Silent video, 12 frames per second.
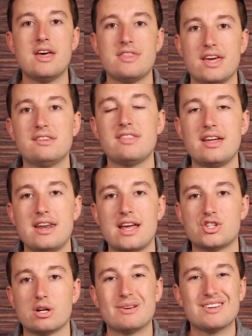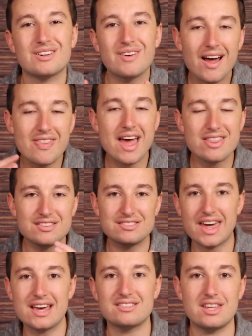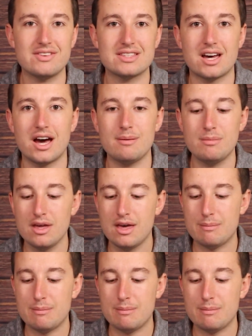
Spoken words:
things of that nature, because around this Thanksgiving time,